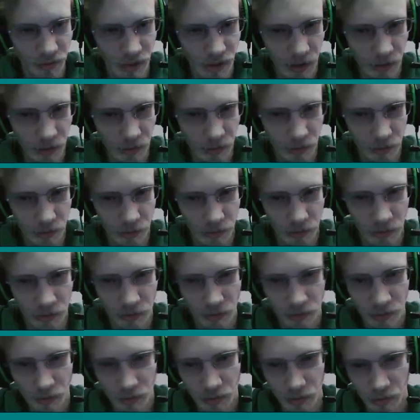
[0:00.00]

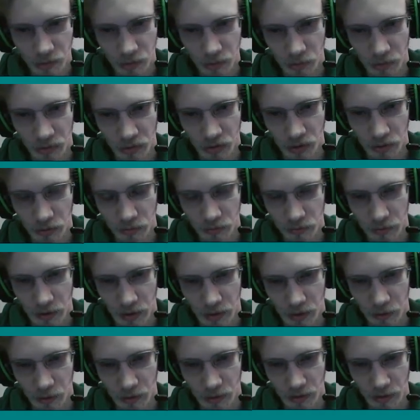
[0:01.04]
candles which have
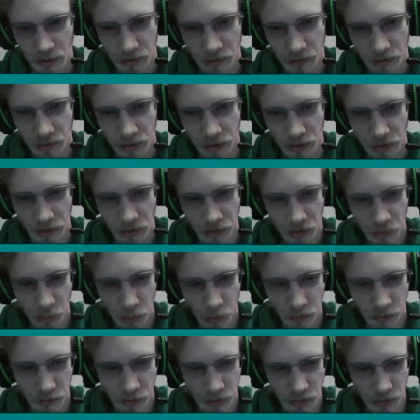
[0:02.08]
fire in it, and these are
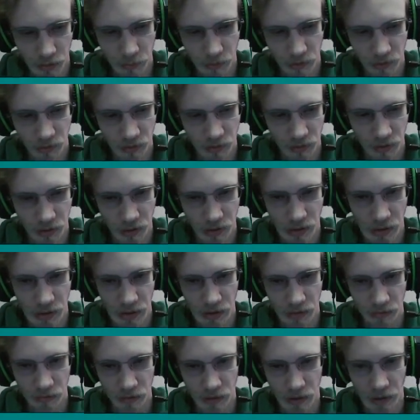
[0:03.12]
movie clips and they
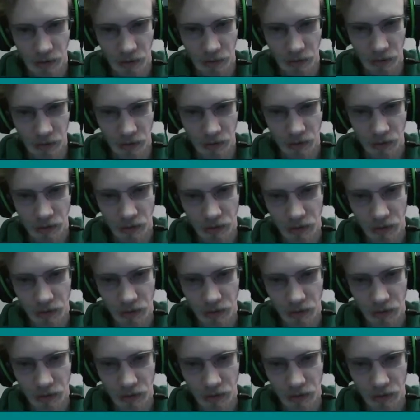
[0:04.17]
have fire that